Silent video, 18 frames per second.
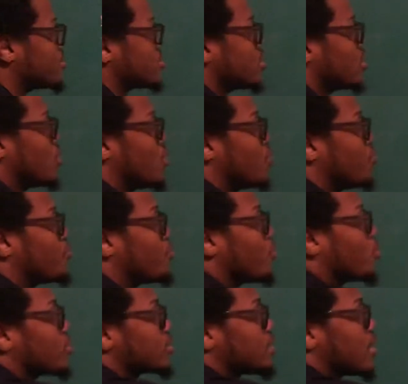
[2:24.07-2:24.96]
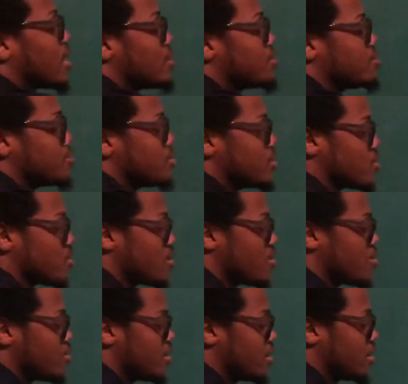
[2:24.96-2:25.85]
So 4 times
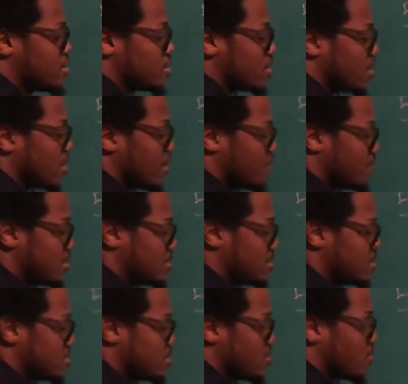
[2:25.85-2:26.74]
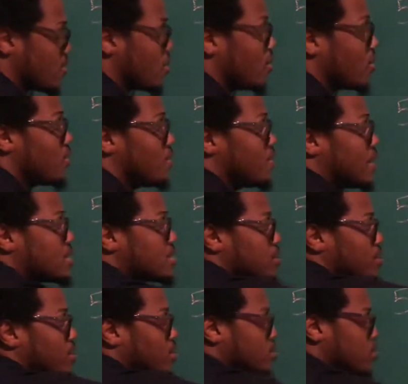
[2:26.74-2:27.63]
0 is going to give me 0. That's the
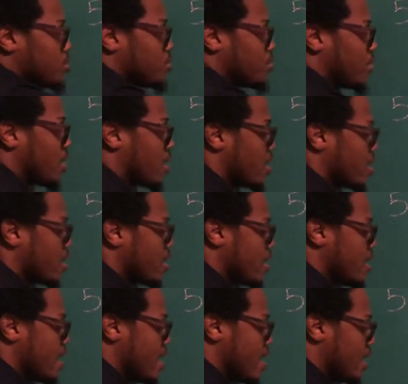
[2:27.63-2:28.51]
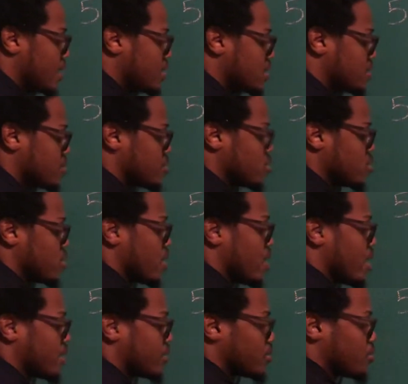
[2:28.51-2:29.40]
multiply. I
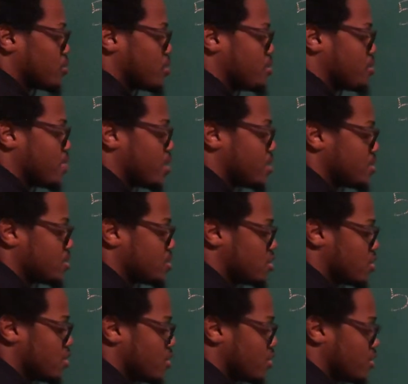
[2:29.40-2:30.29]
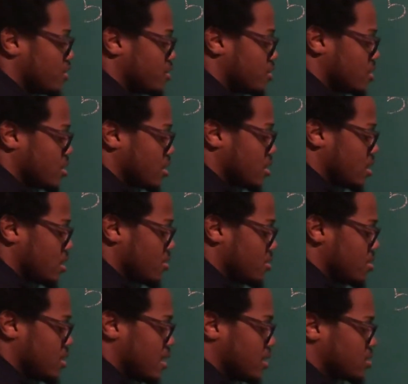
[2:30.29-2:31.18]
subtract. 3 minus 0 is just going to give
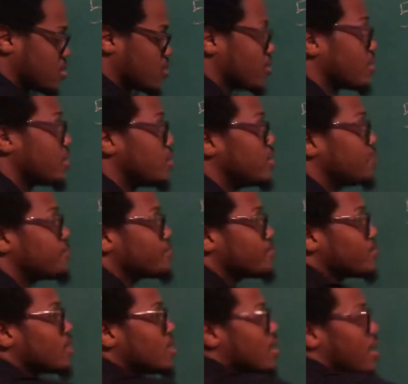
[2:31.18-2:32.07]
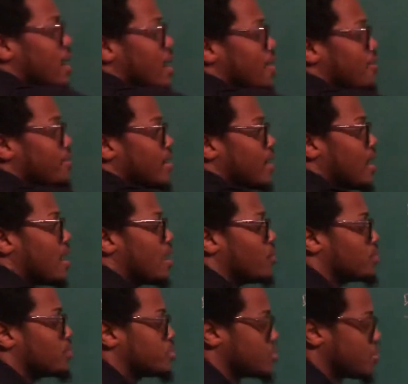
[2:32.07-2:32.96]
me that 3. And then I
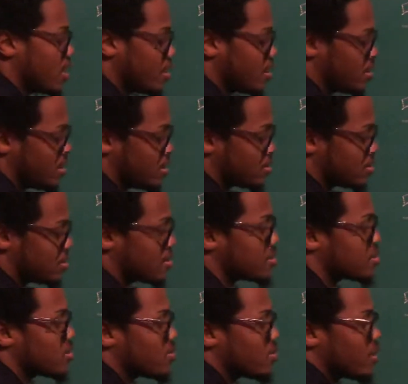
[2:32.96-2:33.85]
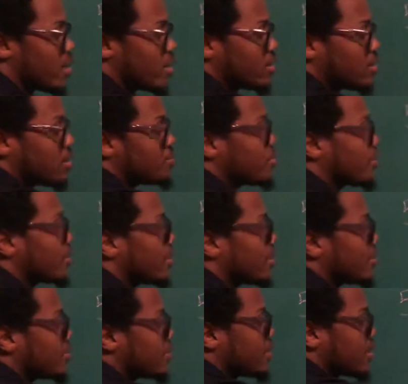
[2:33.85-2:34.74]
will check. Yes, that's correct. Bring
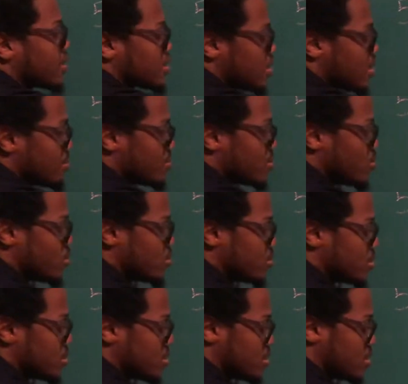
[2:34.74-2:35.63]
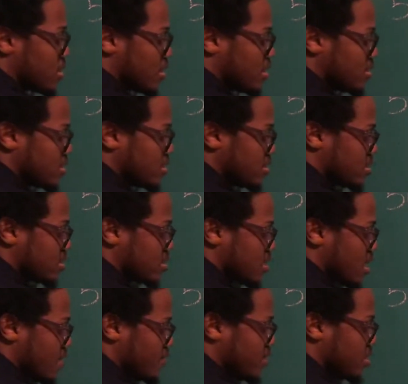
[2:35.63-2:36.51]
down the next number, which in this case is a
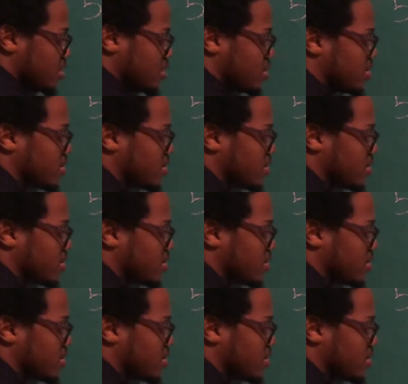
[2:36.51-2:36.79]
7.